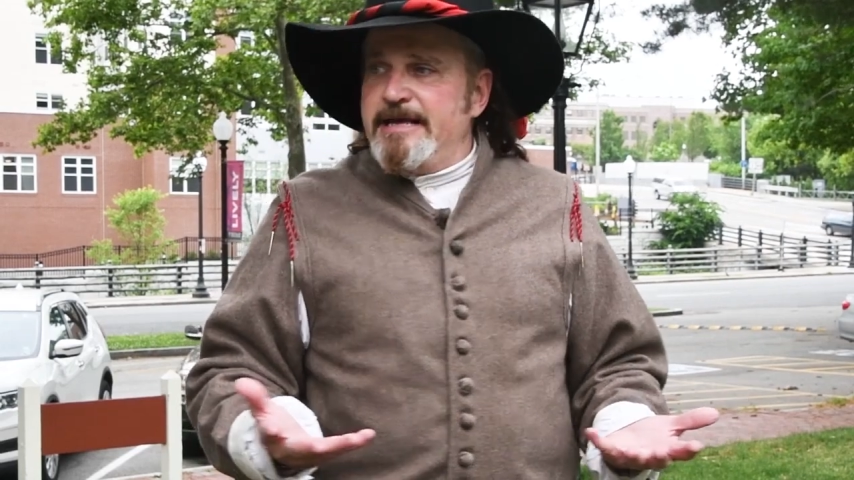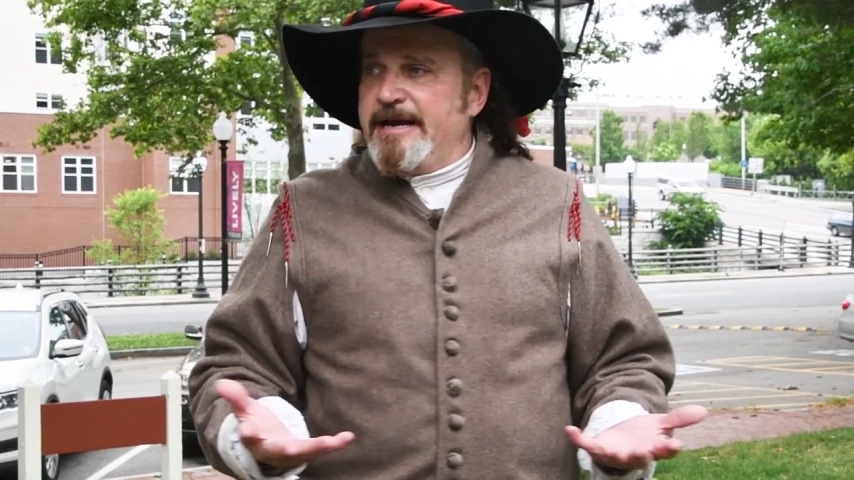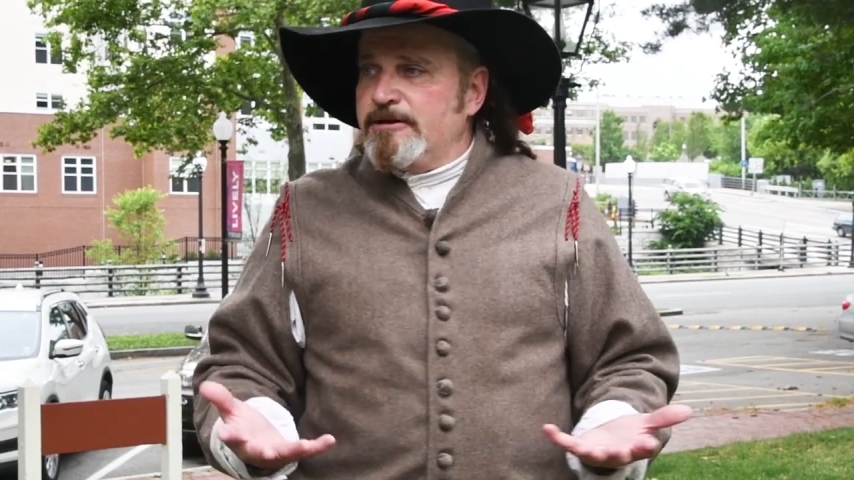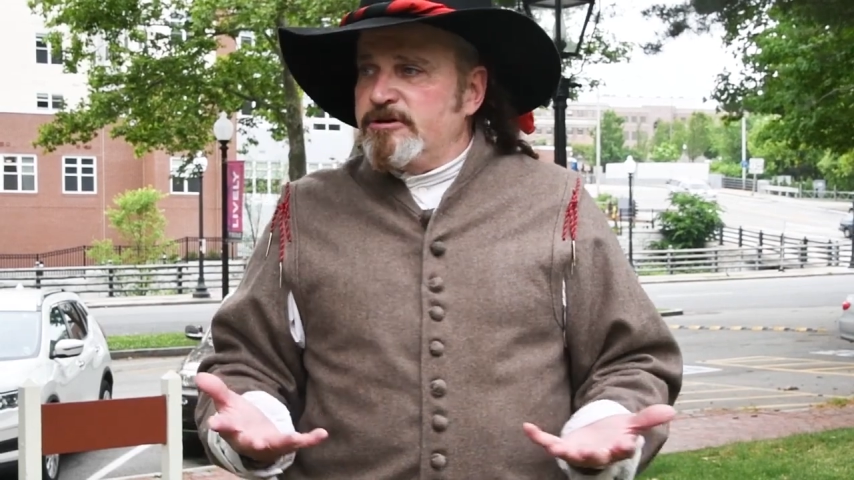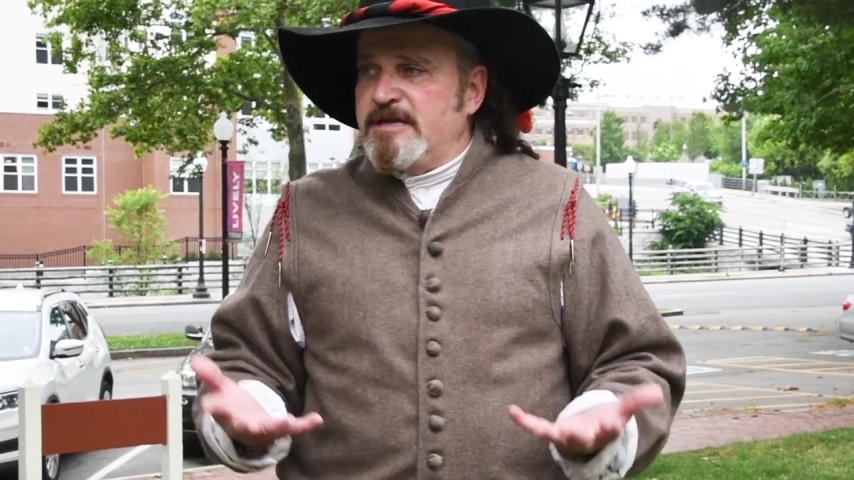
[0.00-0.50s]
that
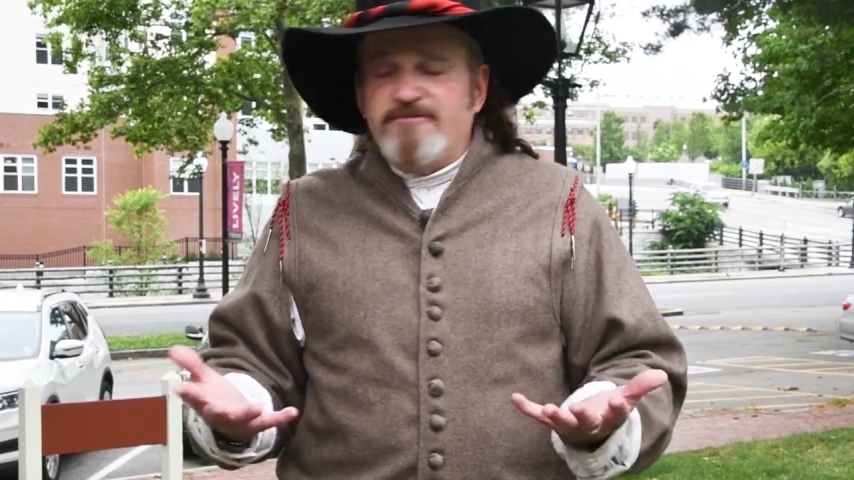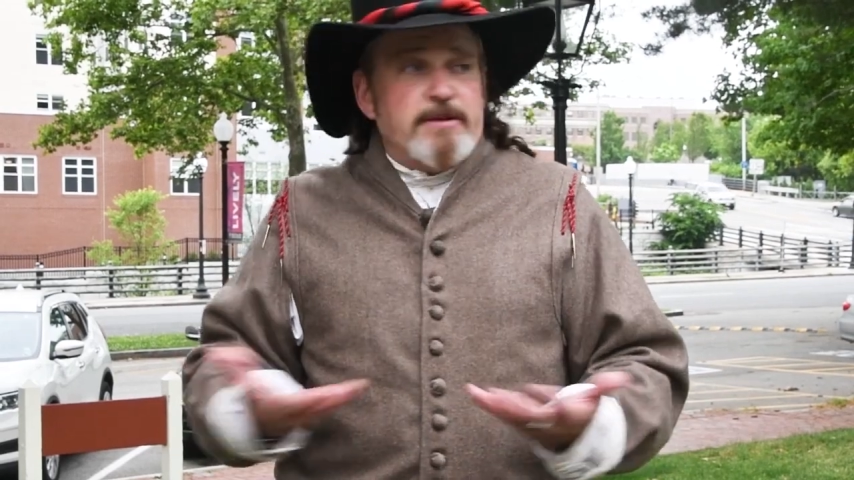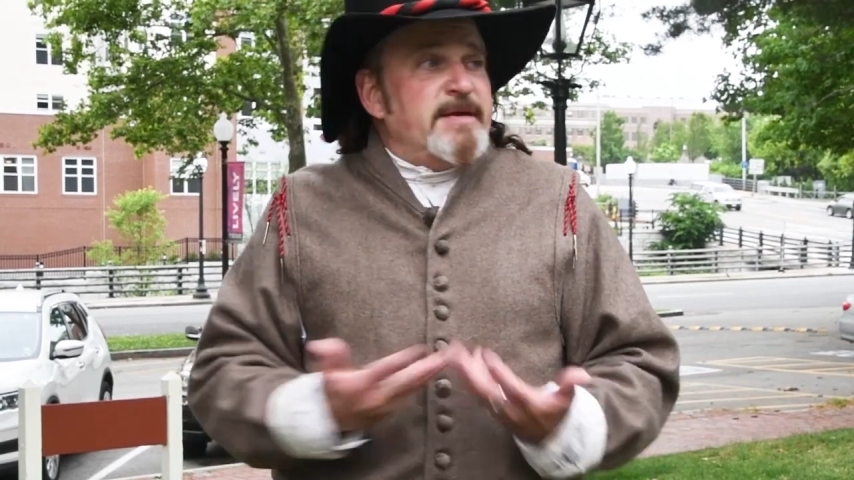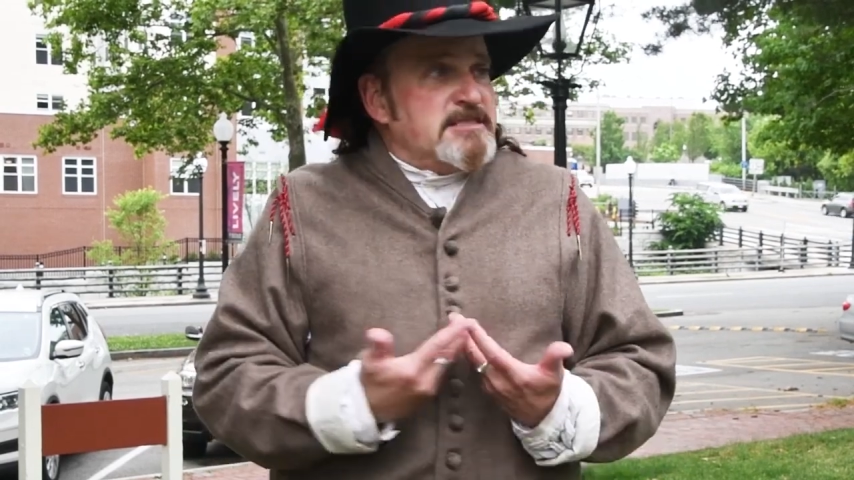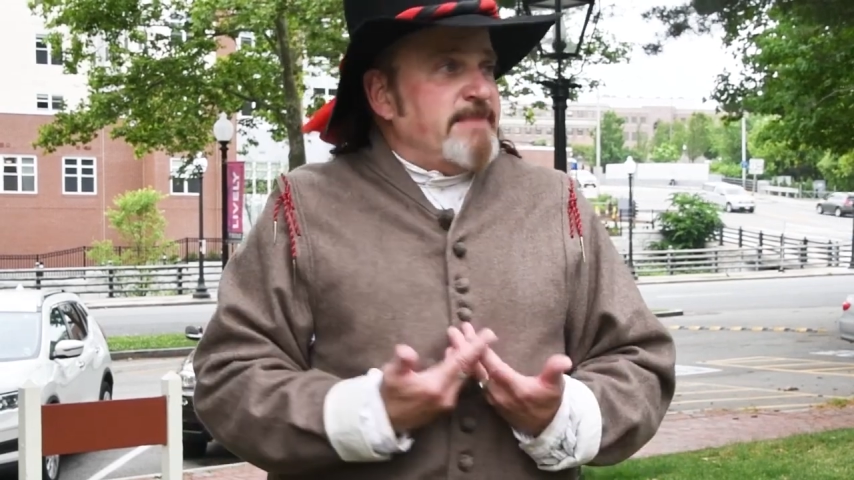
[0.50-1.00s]
I could give
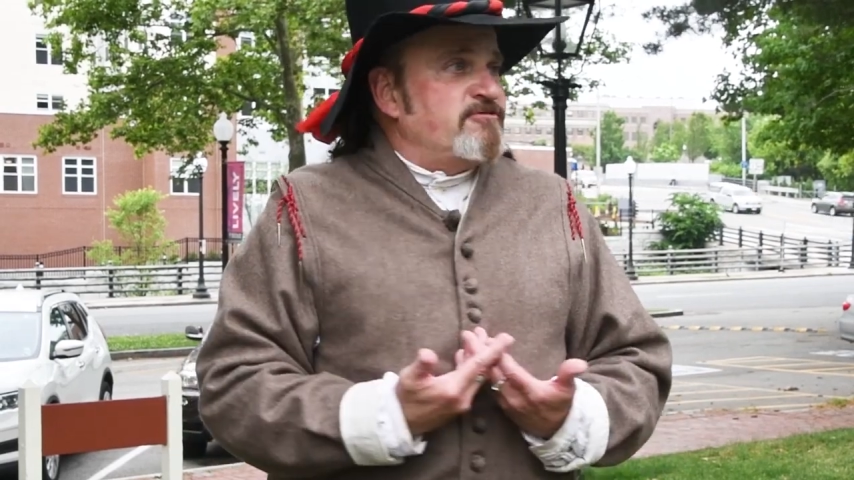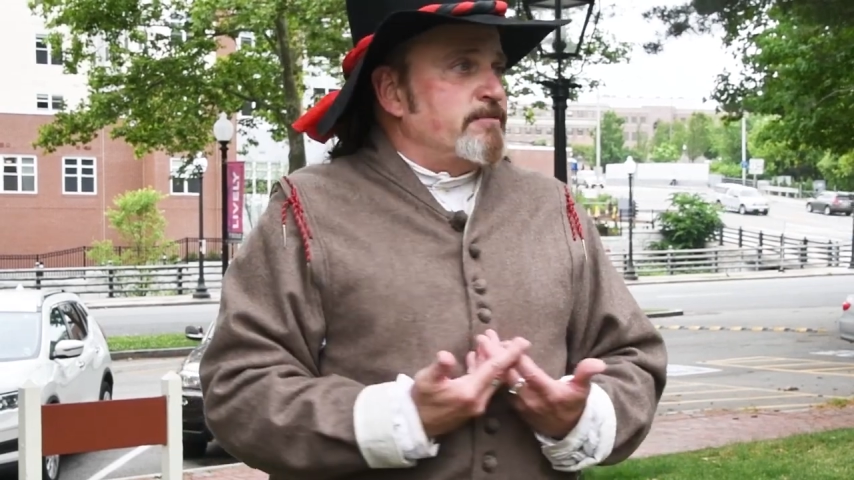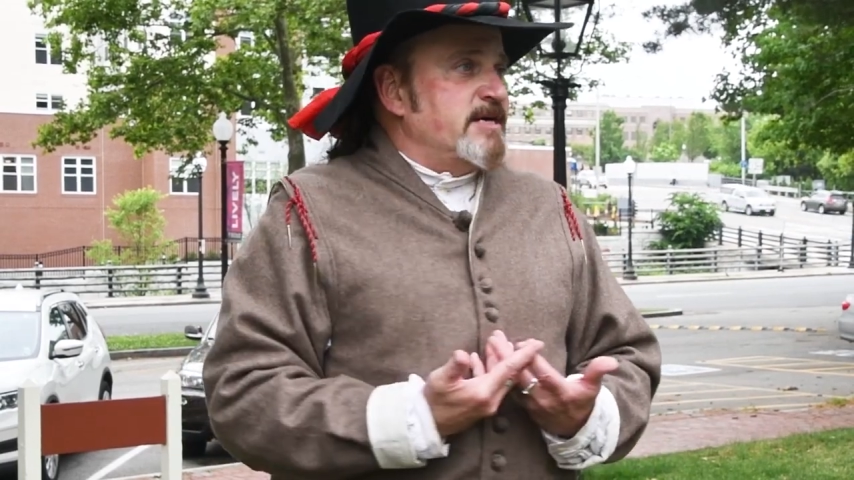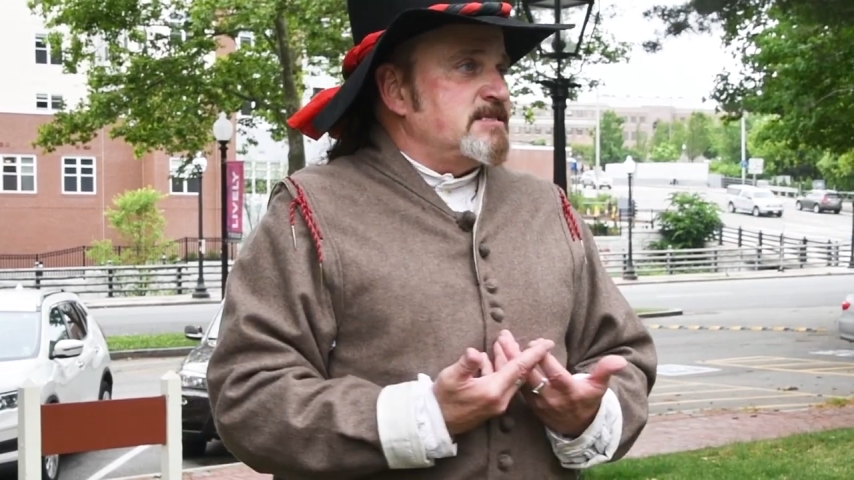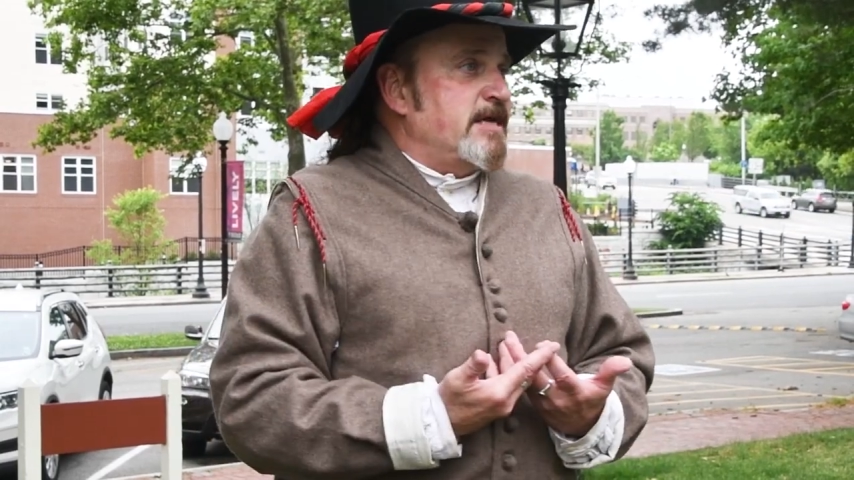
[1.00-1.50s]
them except for
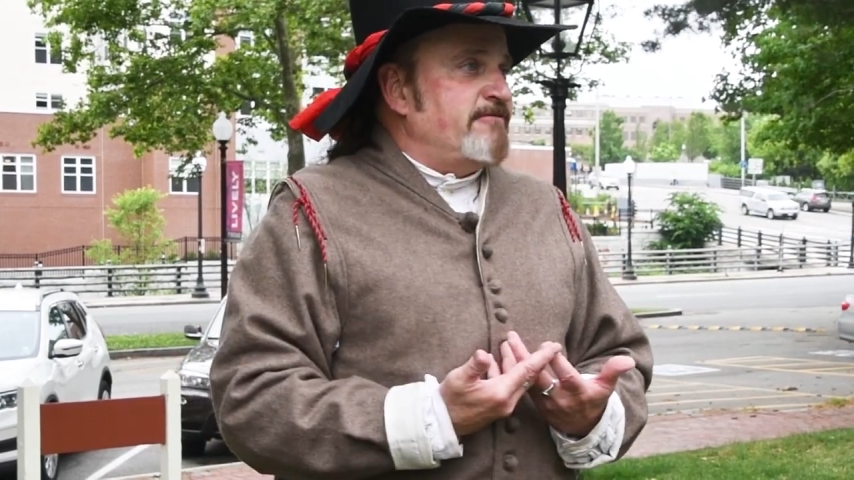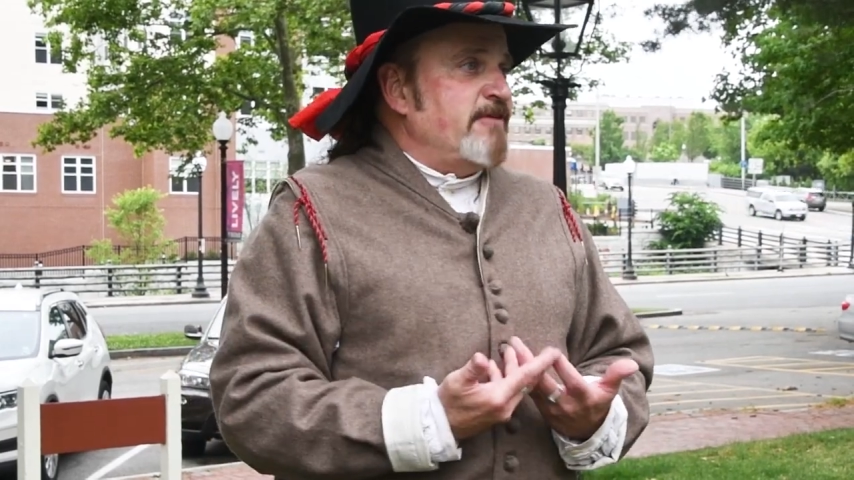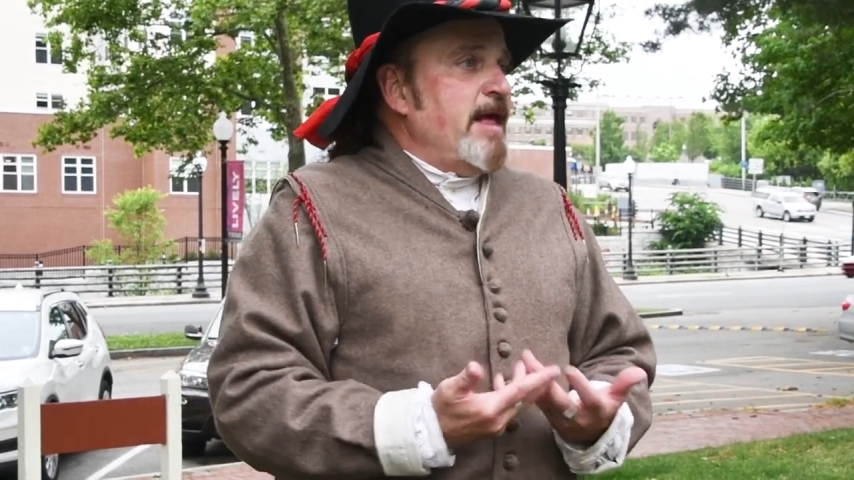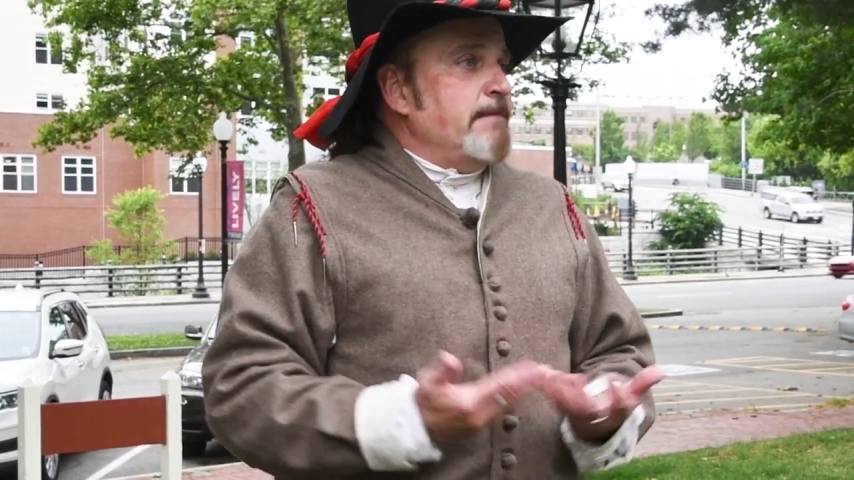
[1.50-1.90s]
myself,